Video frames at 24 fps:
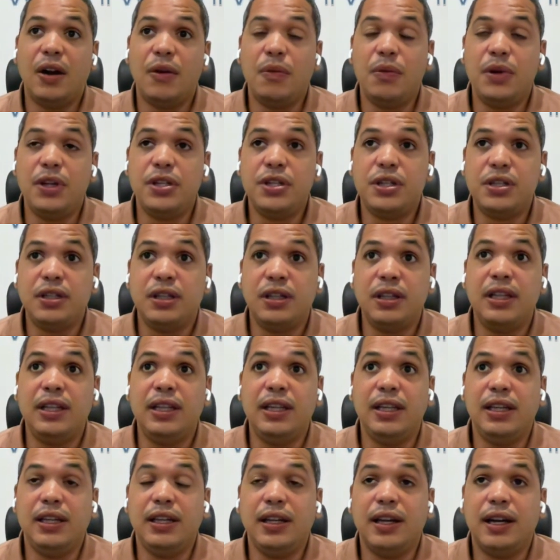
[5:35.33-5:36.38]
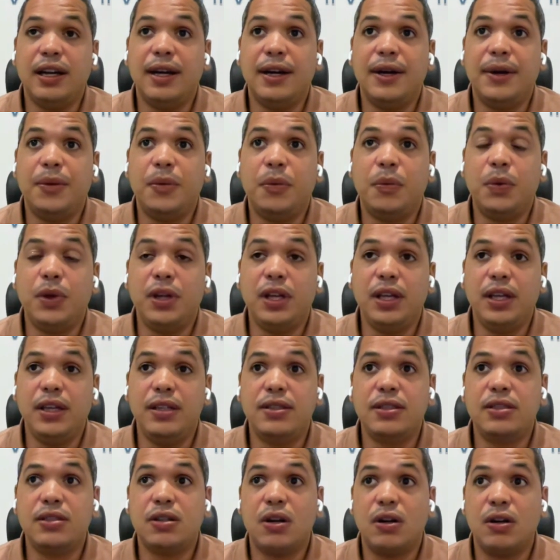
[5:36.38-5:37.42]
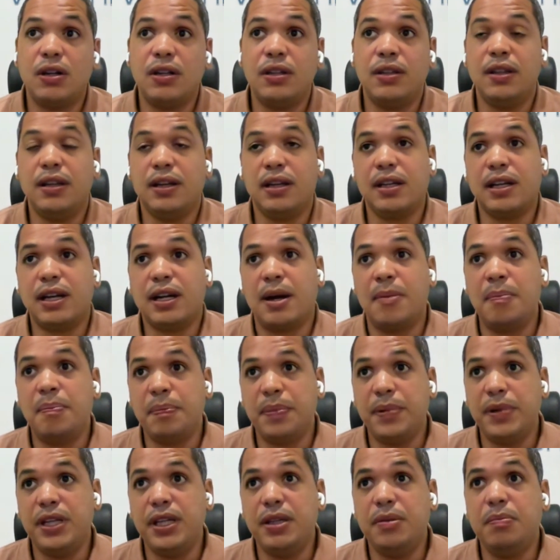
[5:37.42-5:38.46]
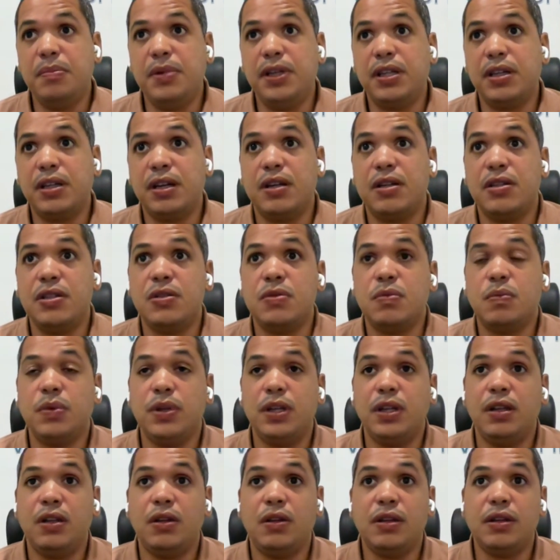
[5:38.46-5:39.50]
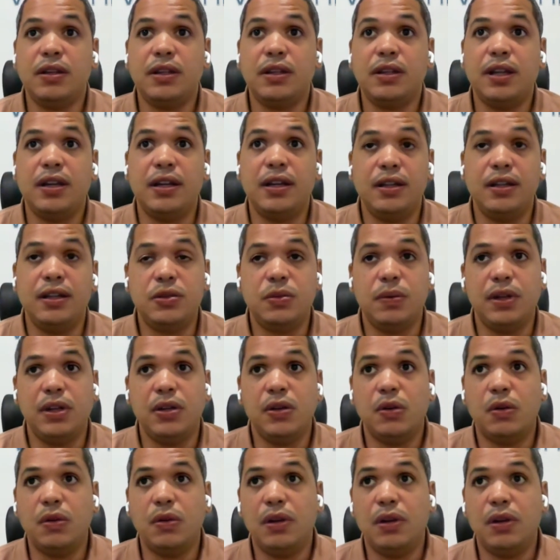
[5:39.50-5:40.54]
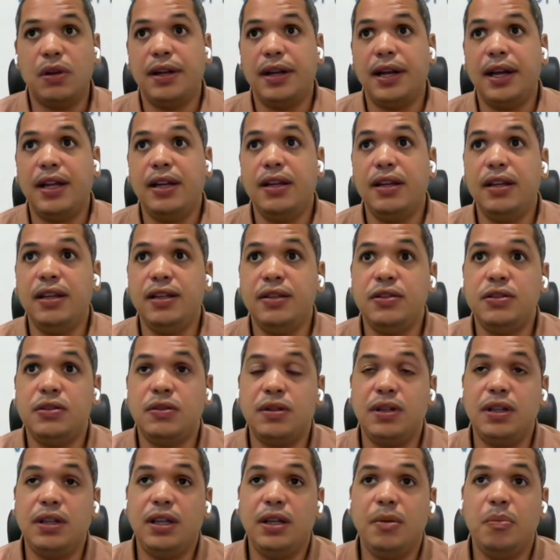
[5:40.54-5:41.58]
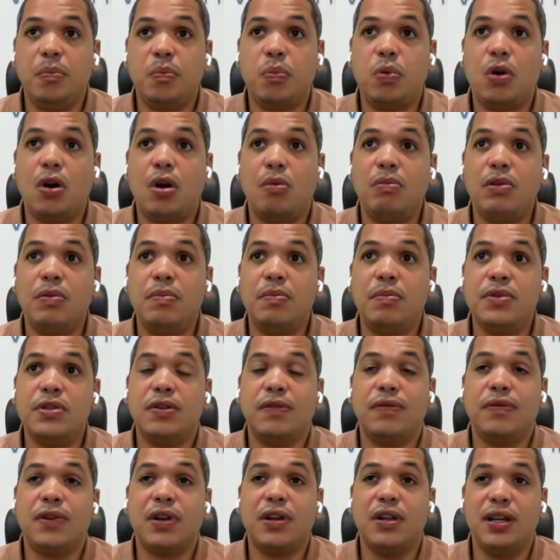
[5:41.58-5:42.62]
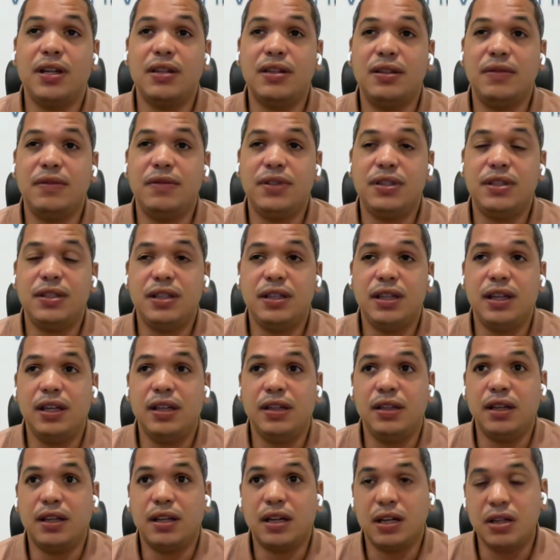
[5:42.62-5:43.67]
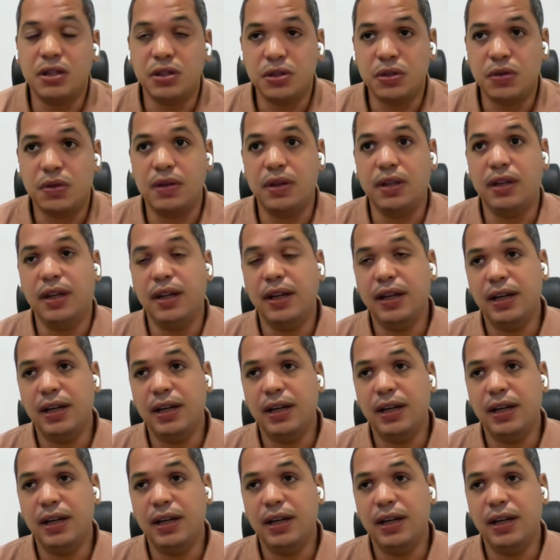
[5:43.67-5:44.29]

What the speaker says: Originally, we started the company because we looked at it into Angola and into the problems of connectivity in the country.